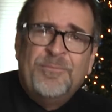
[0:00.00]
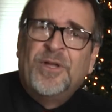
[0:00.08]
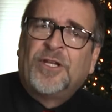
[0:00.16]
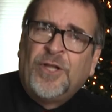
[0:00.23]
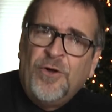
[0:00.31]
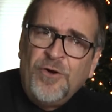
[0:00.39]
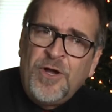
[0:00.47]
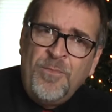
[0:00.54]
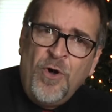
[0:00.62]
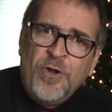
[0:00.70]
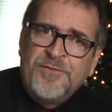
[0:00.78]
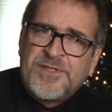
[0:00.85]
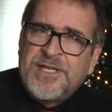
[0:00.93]
but
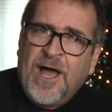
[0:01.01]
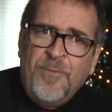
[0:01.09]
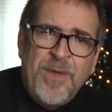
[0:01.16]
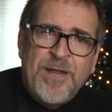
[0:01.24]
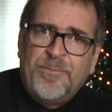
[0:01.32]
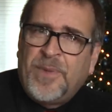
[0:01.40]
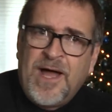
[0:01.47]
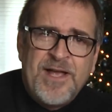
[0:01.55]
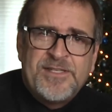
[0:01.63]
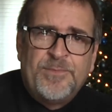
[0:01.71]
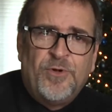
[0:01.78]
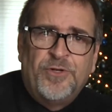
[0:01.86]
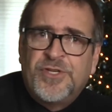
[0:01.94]
locomotives now made it
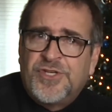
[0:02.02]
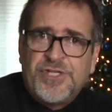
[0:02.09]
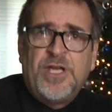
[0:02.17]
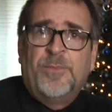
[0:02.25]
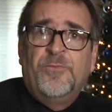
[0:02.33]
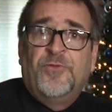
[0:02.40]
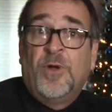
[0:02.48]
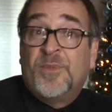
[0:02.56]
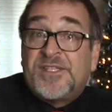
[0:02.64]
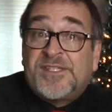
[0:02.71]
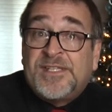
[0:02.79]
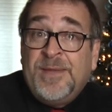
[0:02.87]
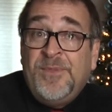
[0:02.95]
possible to ship from
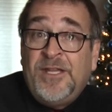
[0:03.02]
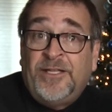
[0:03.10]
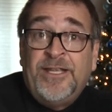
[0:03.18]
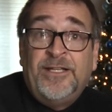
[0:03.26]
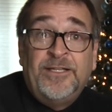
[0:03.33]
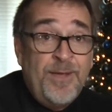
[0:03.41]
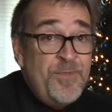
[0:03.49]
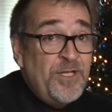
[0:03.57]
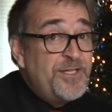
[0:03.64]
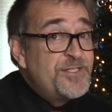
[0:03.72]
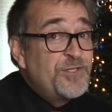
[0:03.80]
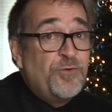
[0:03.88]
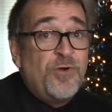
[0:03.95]
a seemingly
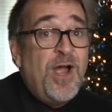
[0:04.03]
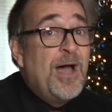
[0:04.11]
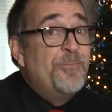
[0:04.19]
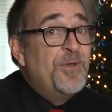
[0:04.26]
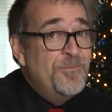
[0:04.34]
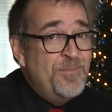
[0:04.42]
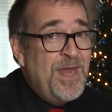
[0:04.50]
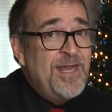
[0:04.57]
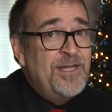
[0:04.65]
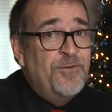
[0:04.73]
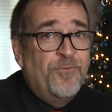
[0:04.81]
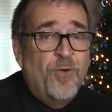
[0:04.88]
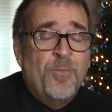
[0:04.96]
limitless crop in
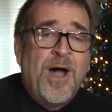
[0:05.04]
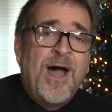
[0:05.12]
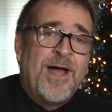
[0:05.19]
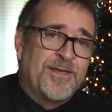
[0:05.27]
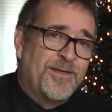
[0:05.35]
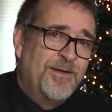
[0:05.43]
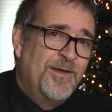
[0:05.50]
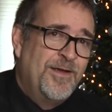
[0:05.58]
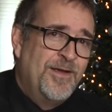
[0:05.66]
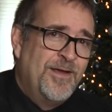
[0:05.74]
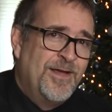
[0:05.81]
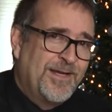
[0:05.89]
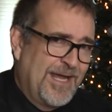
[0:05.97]
Maine and Vermont.
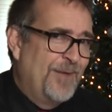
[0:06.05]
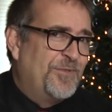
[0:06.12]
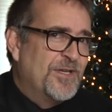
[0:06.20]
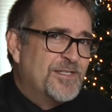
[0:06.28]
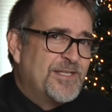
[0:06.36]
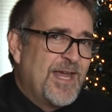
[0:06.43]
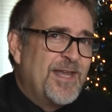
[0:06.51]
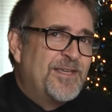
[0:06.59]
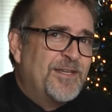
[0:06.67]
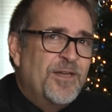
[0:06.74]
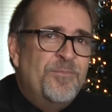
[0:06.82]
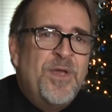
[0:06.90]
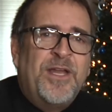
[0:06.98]
Captain
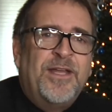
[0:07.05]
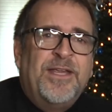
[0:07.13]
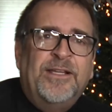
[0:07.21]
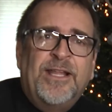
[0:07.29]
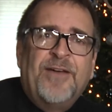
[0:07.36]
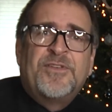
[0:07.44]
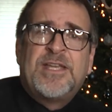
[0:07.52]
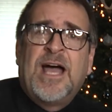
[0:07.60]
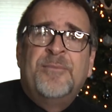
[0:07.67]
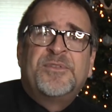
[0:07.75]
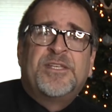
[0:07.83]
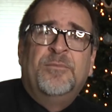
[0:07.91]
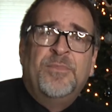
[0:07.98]
Santa admitted he left
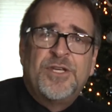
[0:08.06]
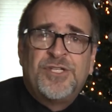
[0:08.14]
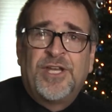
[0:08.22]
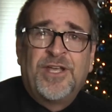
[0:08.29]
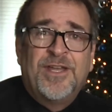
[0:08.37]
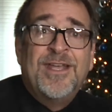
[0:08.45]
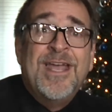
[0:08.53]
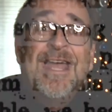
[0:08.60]
Thompson, Michigan